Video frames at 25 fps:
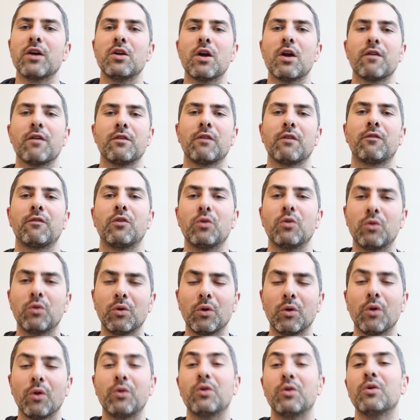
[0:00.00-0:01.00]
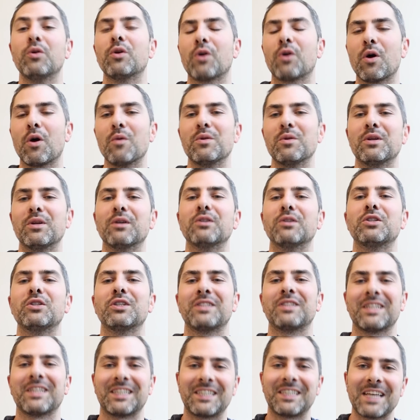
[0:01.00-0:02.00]
You know, you have to do your own
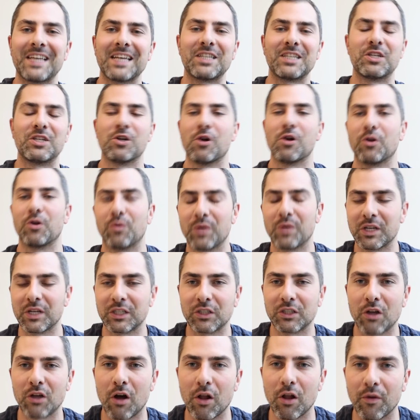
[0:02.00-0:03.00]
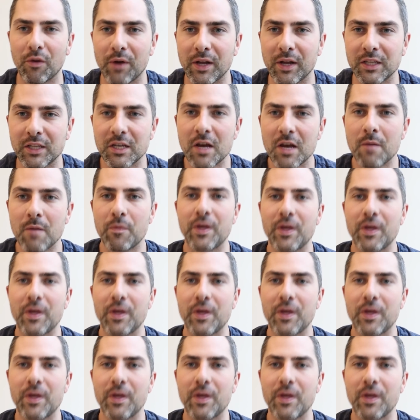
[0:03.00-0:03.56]
diligence, assess your own risk tolerance.